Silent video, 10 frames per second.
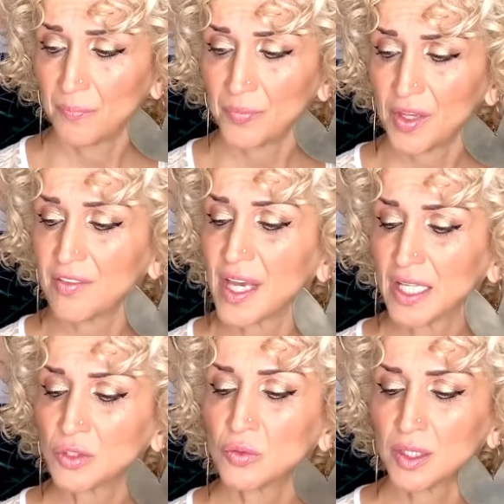If
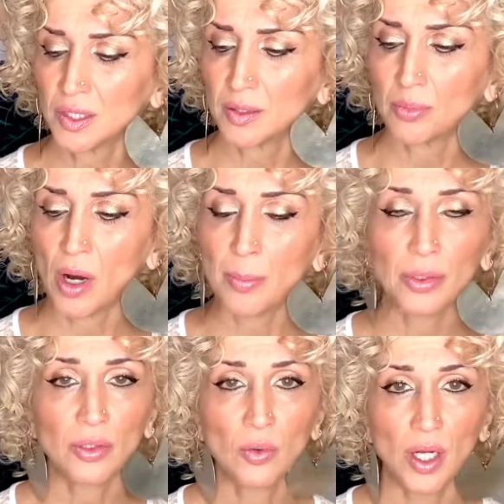that's really the
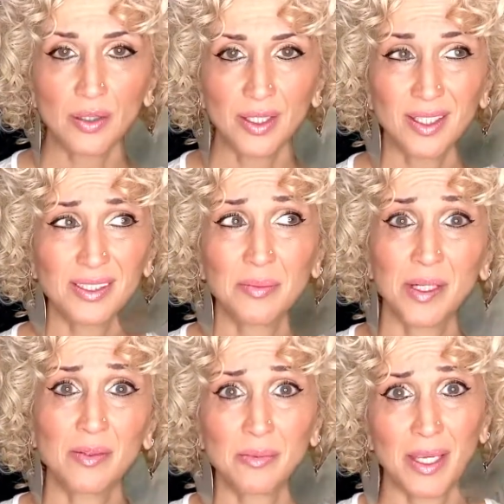proper quality, because
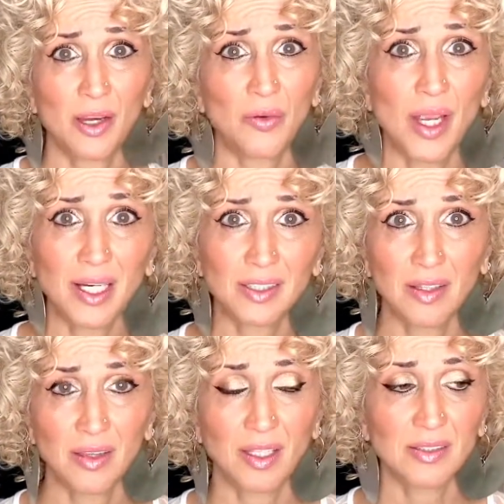sometimes my hair reacts to
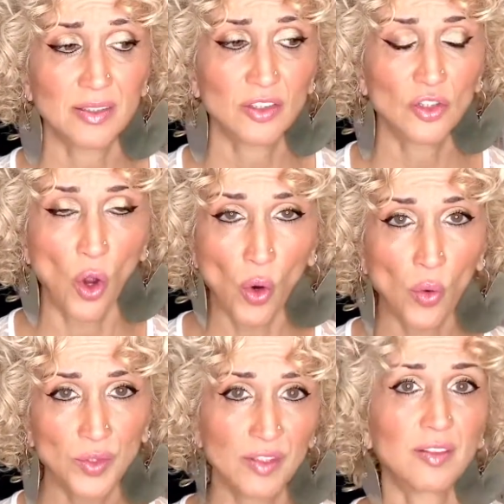things so
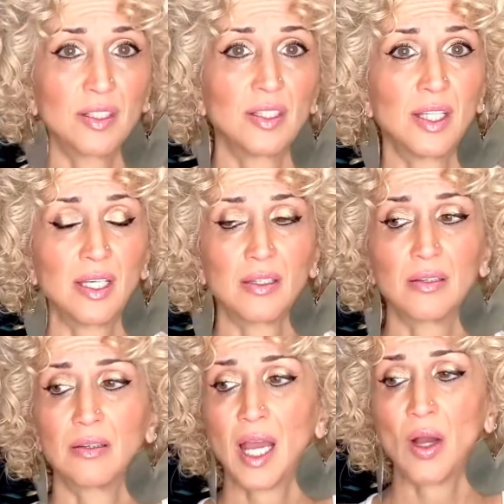differently than
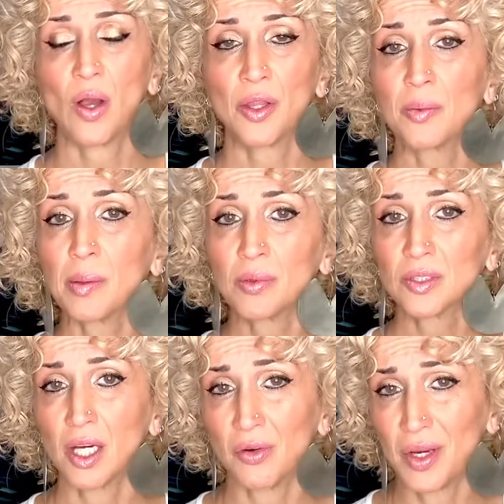how other people's
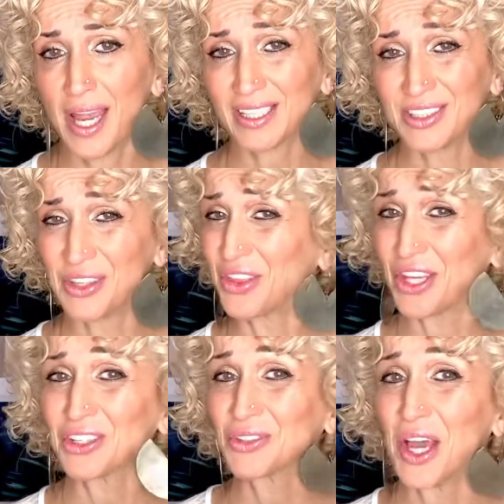hair reacts to
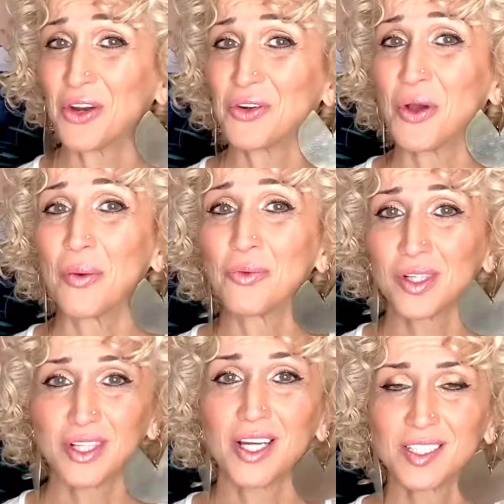things. So I don't know. I'm
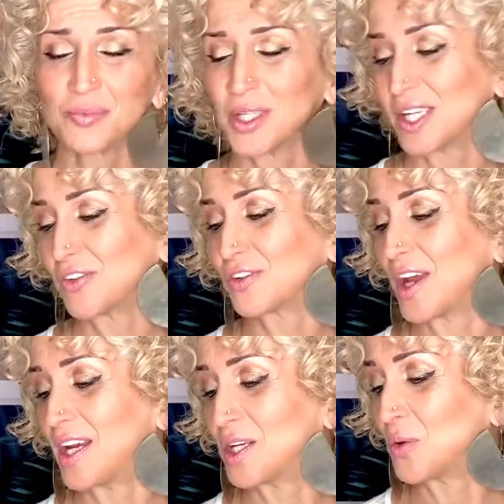really not speaking for
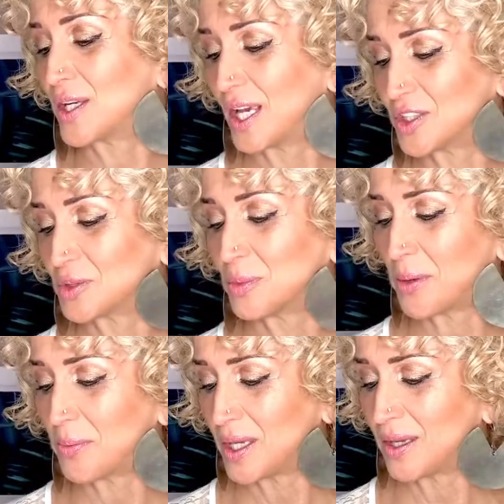anyone else but
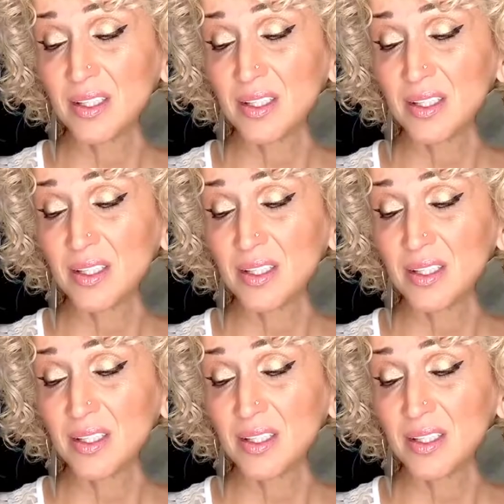me.